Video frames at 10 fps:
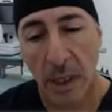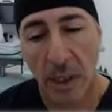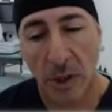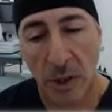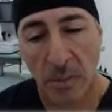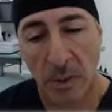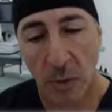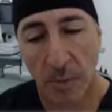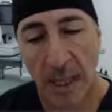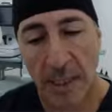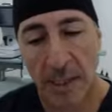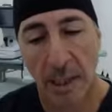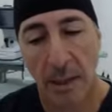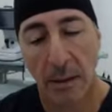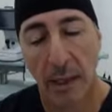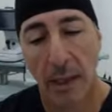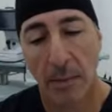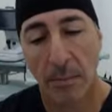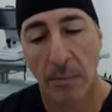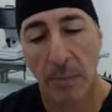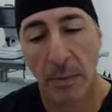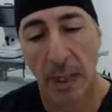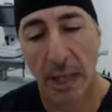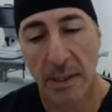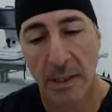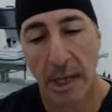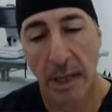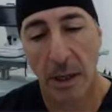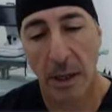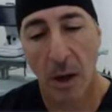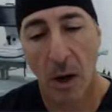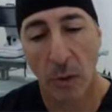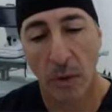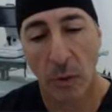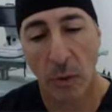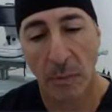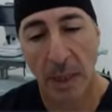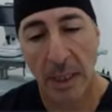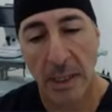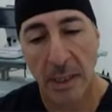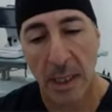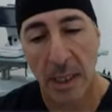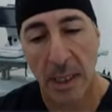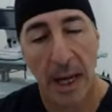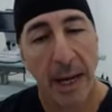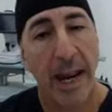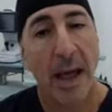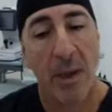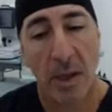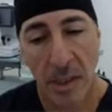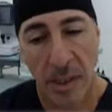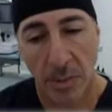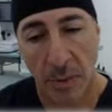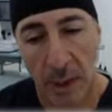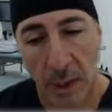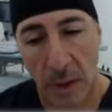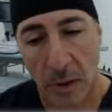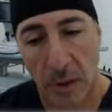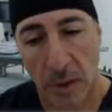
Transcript: It's got some little plastic um, lugs there to hold it all in place. And now the eye's temporarily closed.